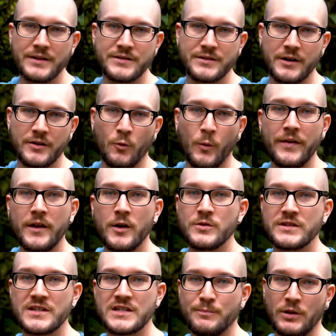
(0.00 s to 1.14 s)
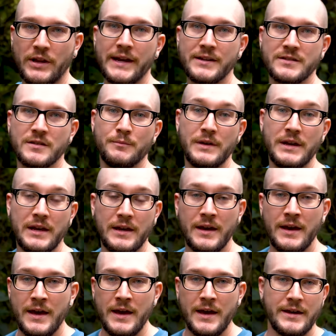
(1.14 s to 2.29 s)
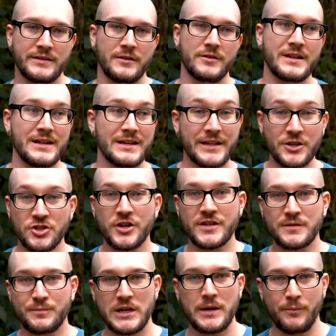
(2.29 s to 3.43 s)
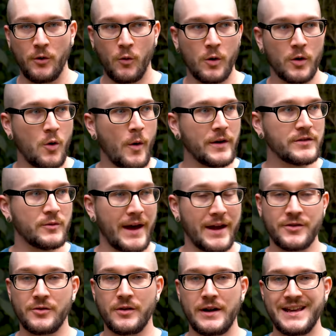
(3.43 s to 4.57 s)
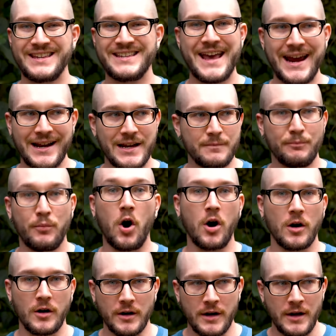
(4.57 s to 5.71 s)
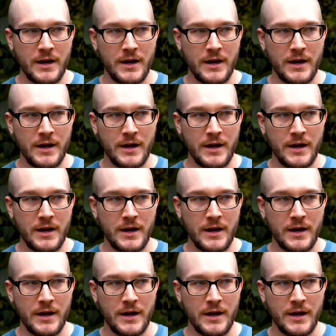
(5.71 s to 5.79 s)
us here, and the way that it was explained to me is there's indigenous people. We're going to enter a gated park,